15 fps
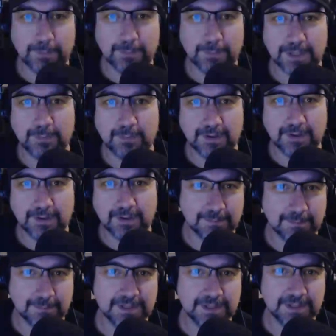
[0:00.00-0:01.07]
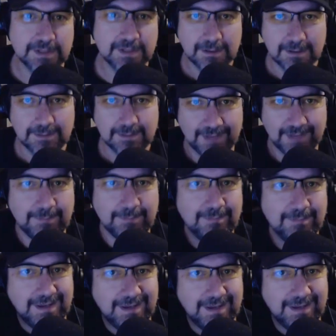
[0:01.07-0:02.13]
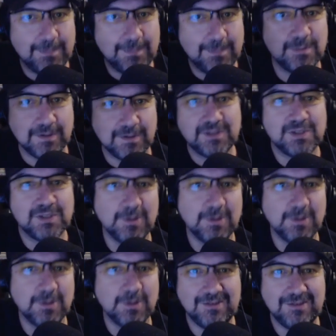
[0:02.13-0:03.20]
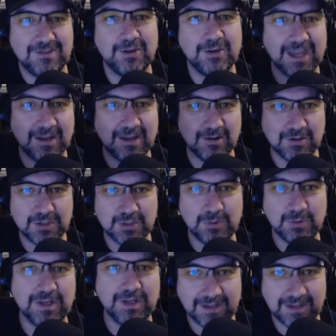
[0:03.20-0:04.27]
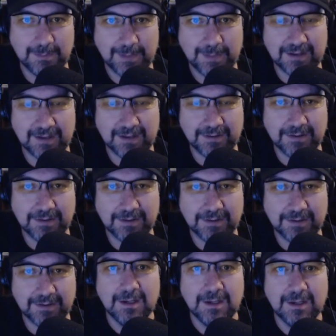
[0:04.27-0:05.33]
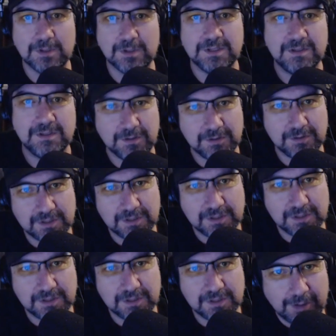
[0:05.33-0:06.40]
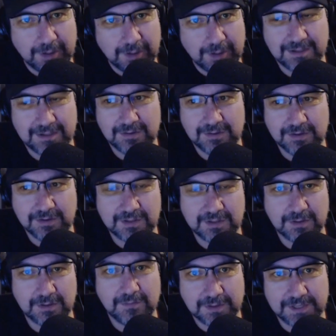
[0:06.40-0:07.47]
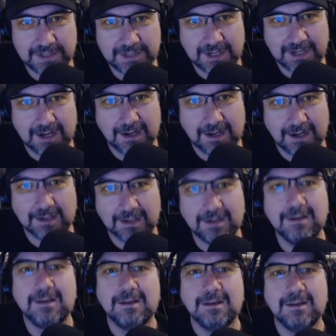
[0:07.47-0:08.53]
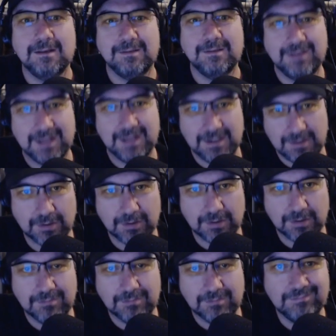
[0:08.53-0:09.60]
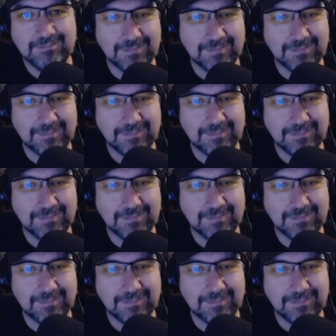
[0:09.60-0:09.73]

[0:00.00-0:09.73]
people, that becomes... It happens when it's too late and you cannot do anything about it. Whereas if you just reoriented yourself at the start, then you can